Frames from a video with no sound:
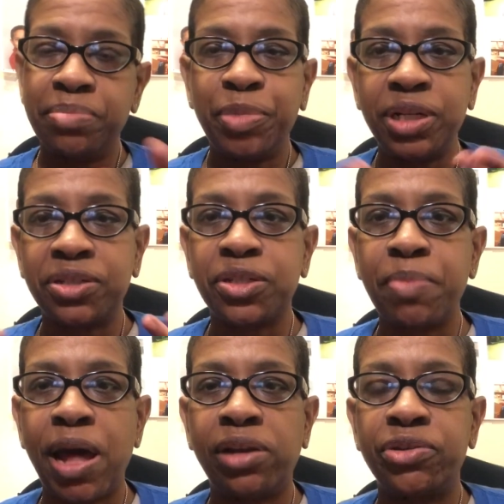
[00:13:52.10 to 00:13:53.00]
put a
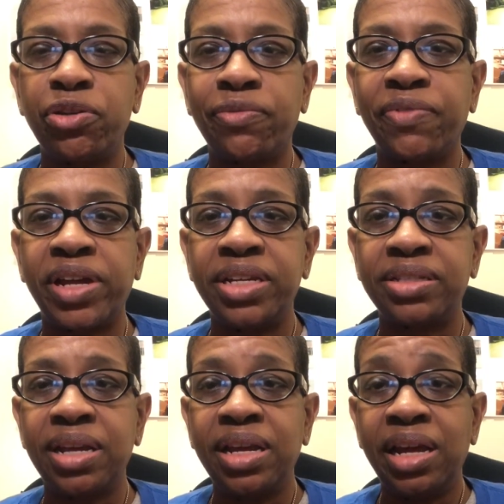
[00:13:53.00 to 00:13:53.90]
smile on your face,
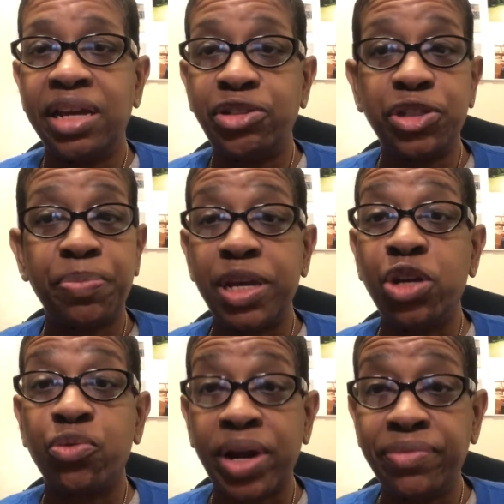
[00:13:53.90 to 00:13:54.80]
and just be
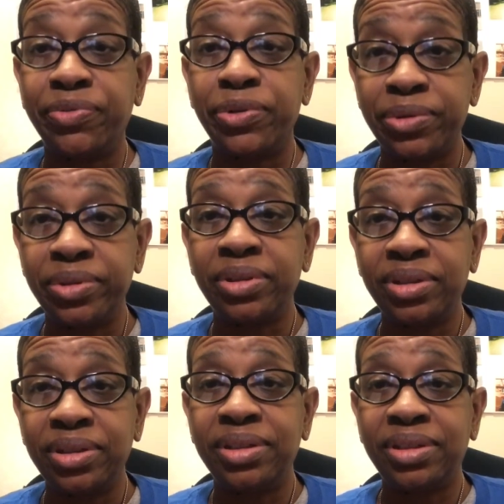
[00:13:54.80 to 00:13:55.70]
grateful
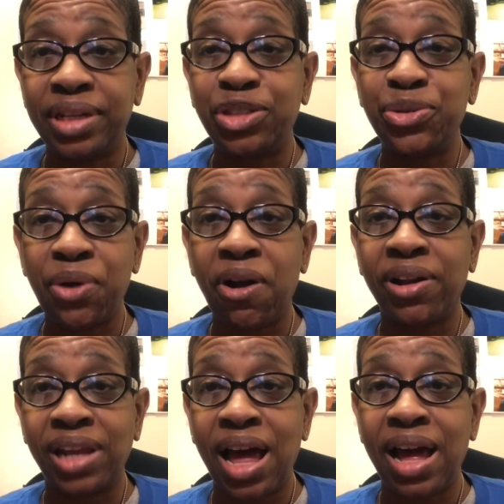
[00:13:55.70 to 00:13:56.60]
that you are
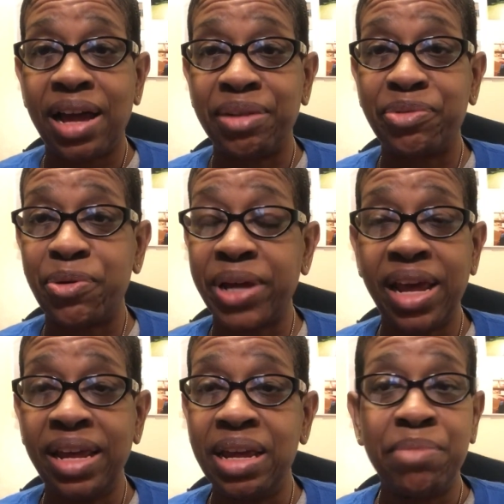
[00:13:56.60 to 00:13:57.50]
alive,
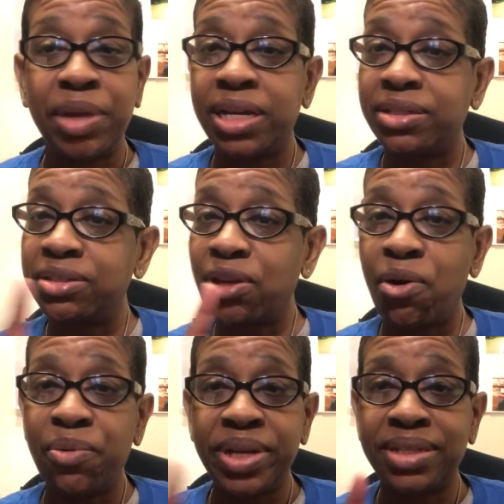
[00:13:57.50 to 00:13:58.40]
okay? Because it's
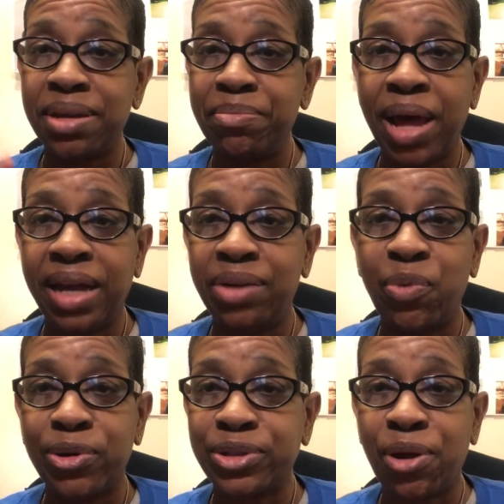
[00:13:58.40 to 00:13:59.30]
always somebody
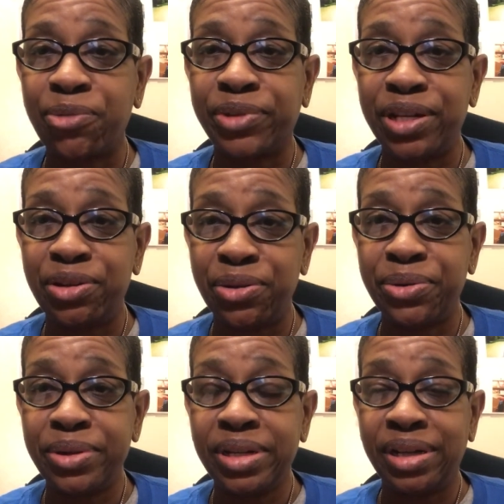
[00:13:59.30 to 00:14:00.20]
worse off than you,
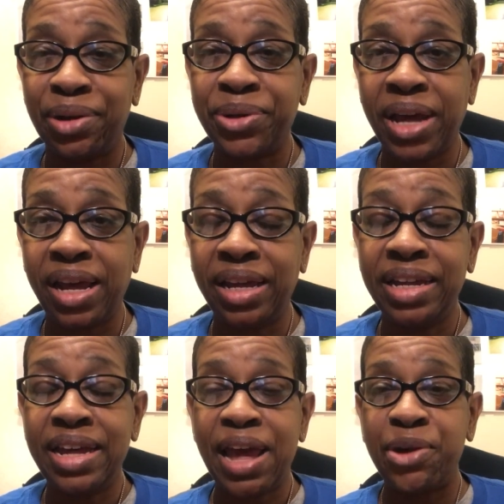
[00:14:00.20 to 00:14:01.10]
okay?
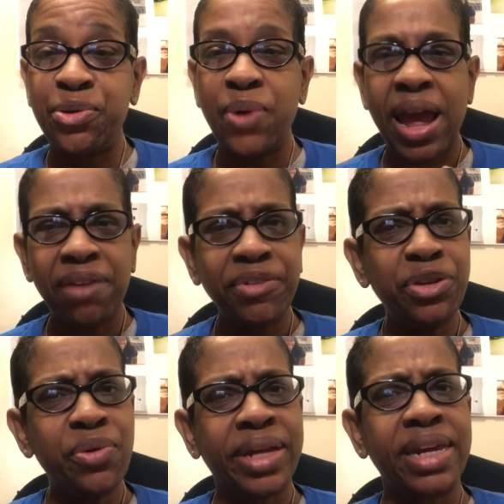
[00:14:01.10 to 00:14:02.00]
And whoever
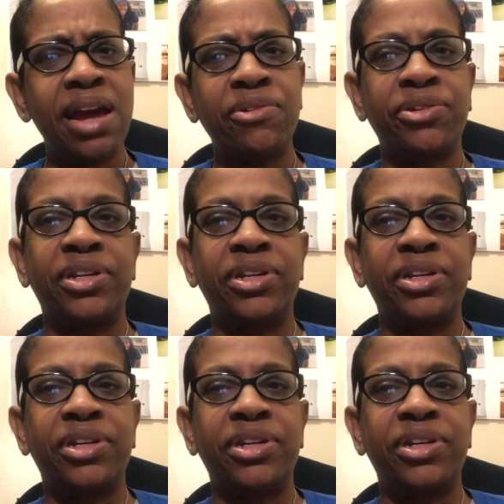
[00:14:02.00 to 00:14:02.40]
you encounter